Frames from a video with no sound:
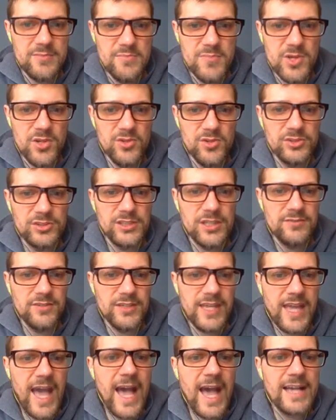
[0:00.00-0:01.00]
mils of a
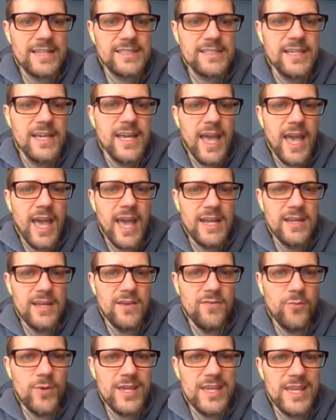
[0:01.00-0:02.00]
gas. And
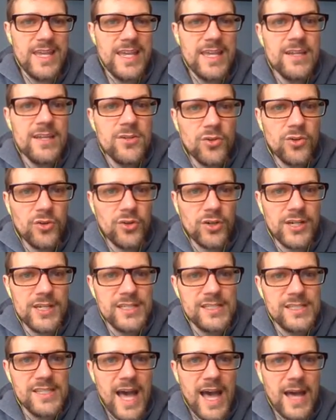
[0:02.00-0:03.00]
if we
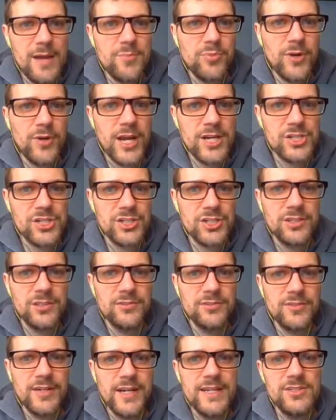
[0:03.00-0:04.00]
increase that
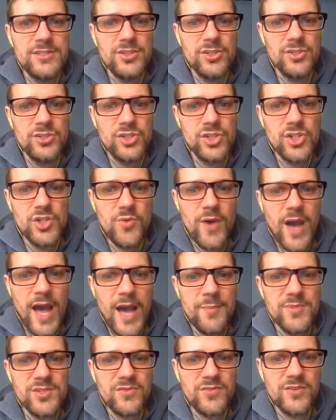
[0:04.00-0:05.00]
pressure, right, to 2
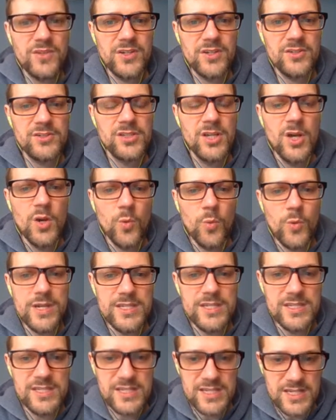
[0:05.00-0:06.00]
atmospheres,
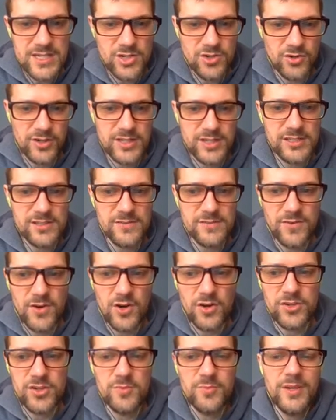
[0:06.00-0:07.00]
we decrease the
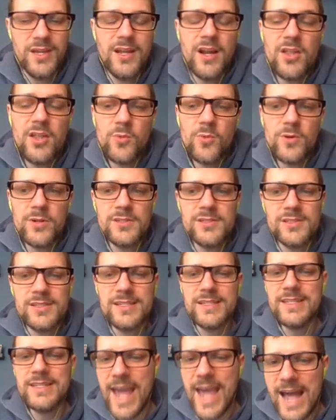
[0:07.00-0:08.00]
volume. In other words,
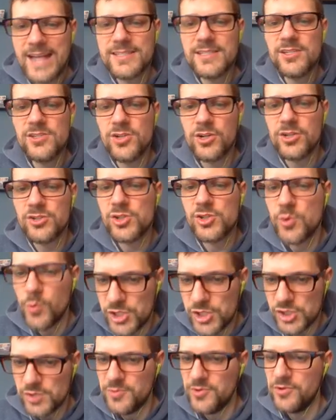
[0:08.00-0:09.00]
gases are
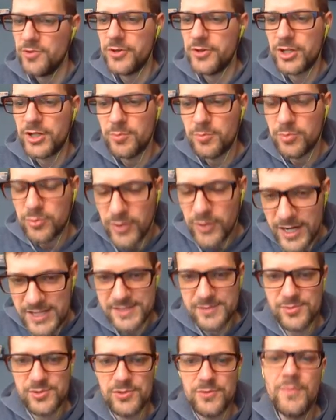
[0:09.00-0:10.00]
squishable, they're
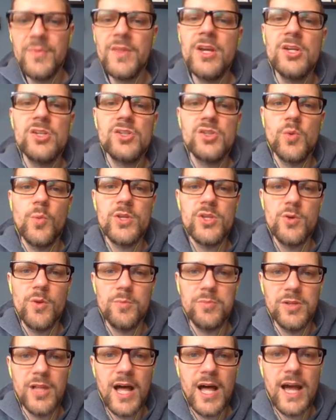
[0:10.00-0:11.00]
compressible. So when you
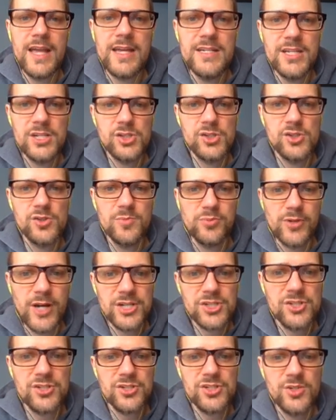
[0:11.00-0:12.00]
apply additional
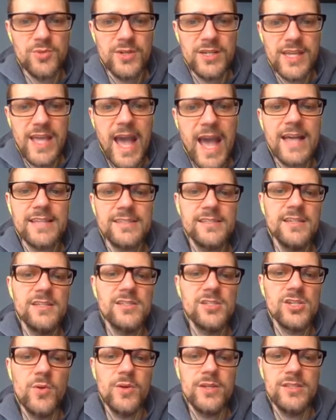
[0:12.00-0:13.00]
pressure to a gas,
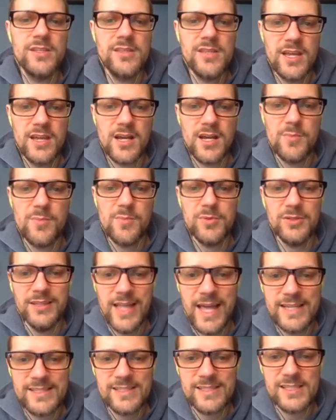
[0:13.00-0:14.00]
it's going to take up
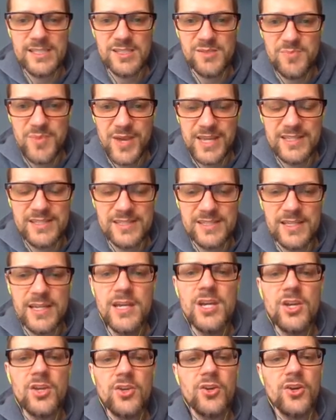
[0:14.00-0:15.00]
less space.
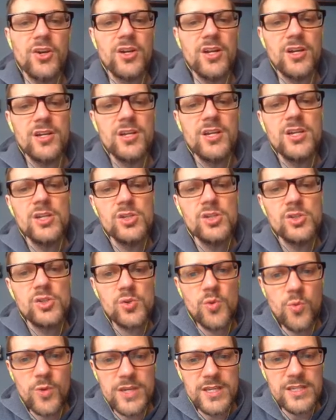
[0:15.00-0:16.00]
You're going to
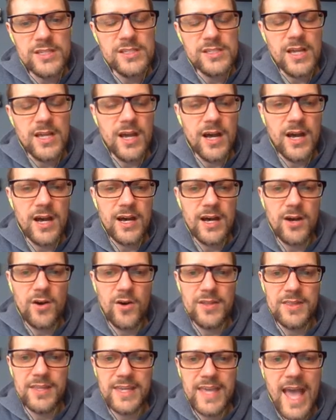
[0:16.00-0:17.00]
squeeze
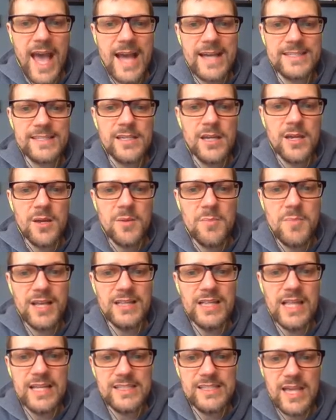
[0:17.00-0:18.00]
on the gas,
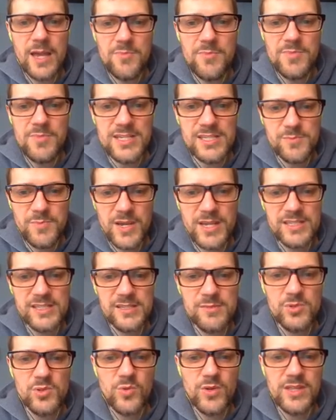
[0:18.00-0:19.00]
make less empty space
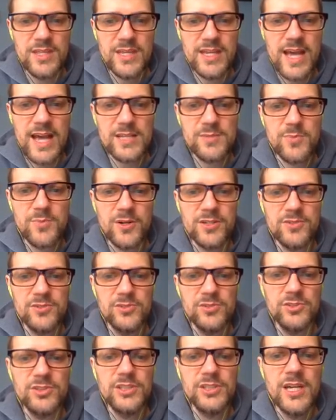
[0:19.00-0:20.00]
in between the gas
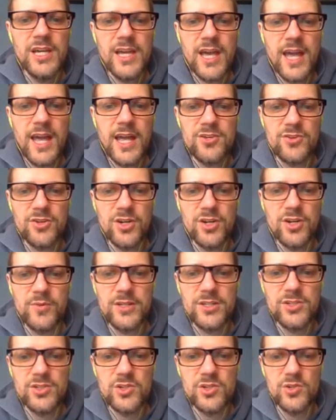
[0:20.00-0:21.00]
particles, and you're
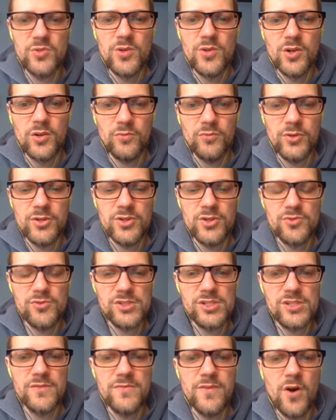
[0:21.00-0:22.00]
going to
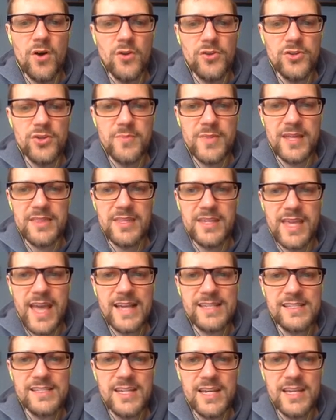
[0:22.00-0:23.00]
reduce the volume that the
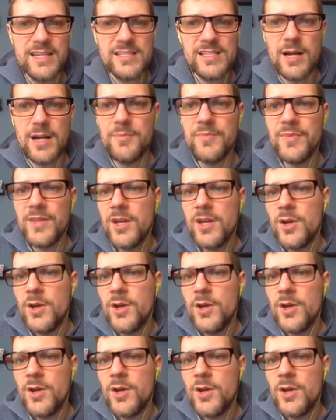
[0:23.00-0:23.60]
gas takes up.